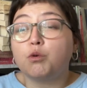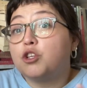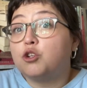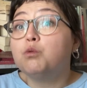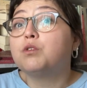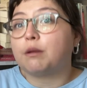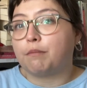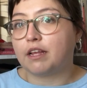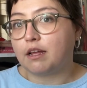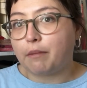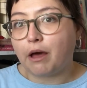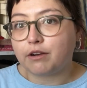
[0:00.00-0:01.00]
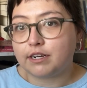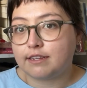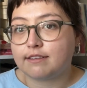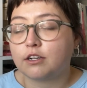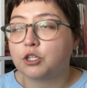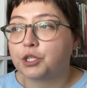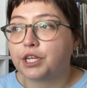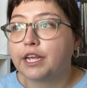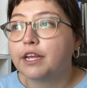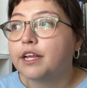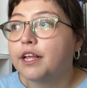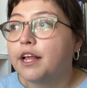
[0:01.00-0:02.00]
do something about it, essentially.
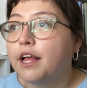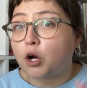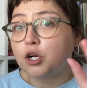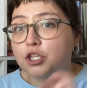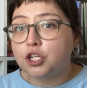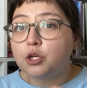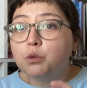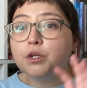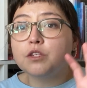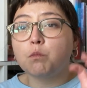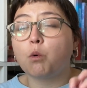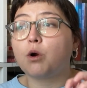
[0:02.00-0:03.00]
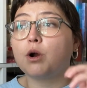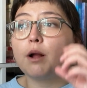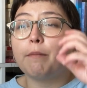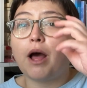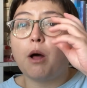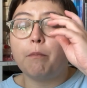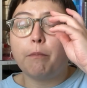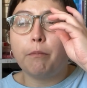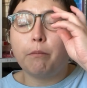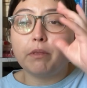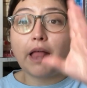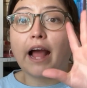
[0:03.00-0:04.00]
Part 2 is more about
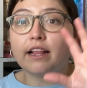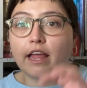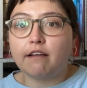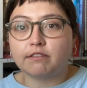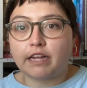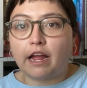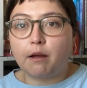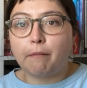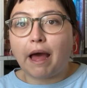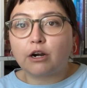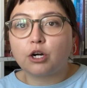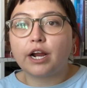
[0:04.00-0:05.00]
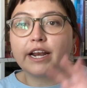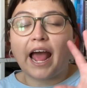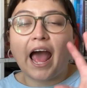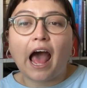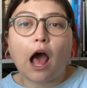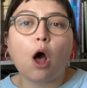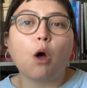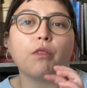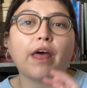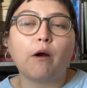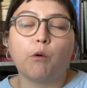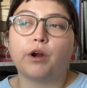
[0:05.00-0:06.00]
Black Lives Matter and how
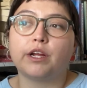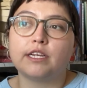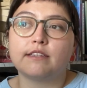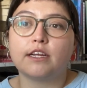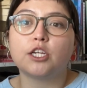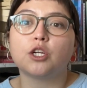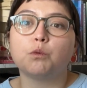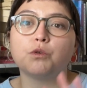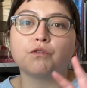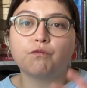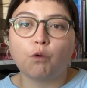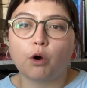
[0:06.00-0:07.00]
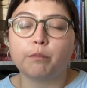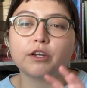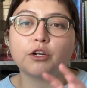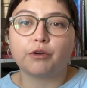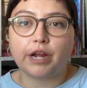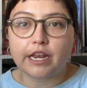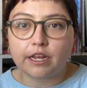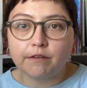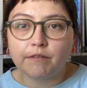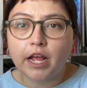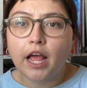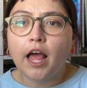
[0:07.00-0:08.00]
that organization was formed and created.
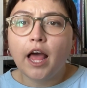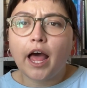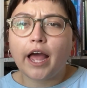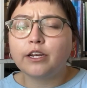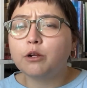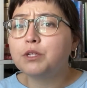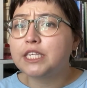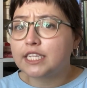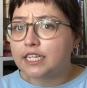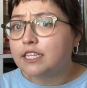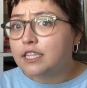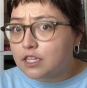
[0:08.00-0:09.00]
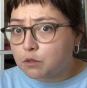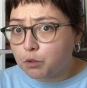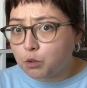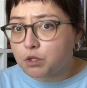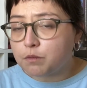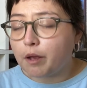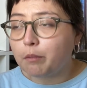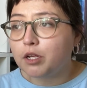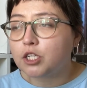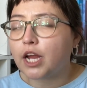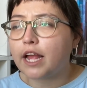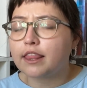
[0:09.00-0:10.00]
I know since this book was
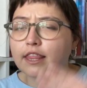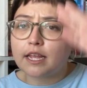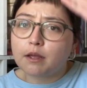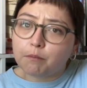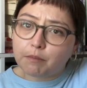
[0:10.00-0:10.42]
published, I think